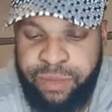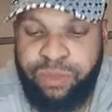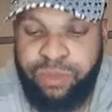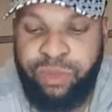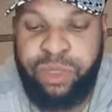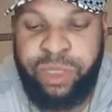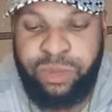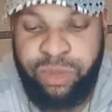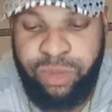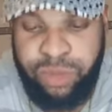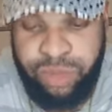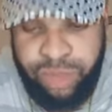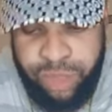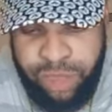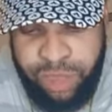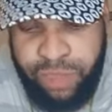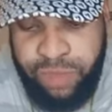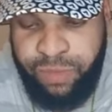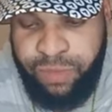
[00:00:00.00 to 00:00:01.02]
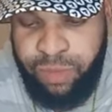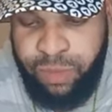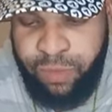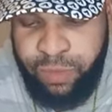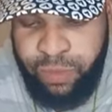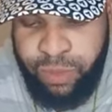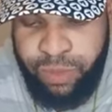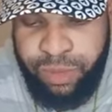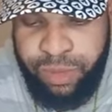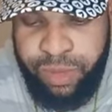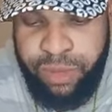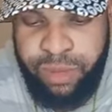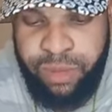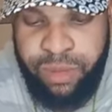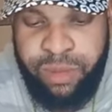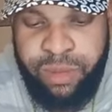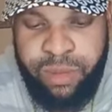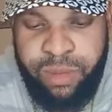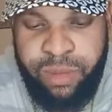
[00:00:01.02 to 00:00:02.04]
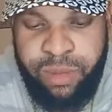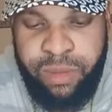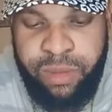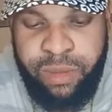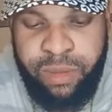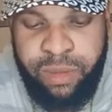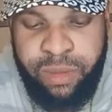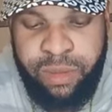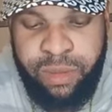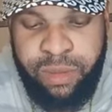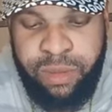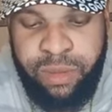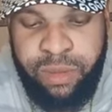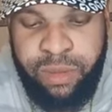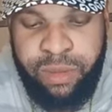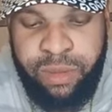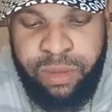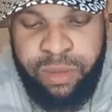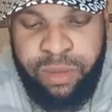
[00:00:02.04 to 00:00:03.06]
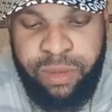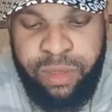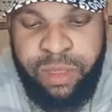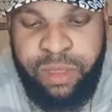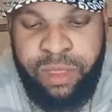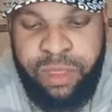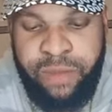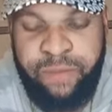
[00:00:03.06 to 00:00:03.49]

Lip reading: I'm gonna just share this video for me and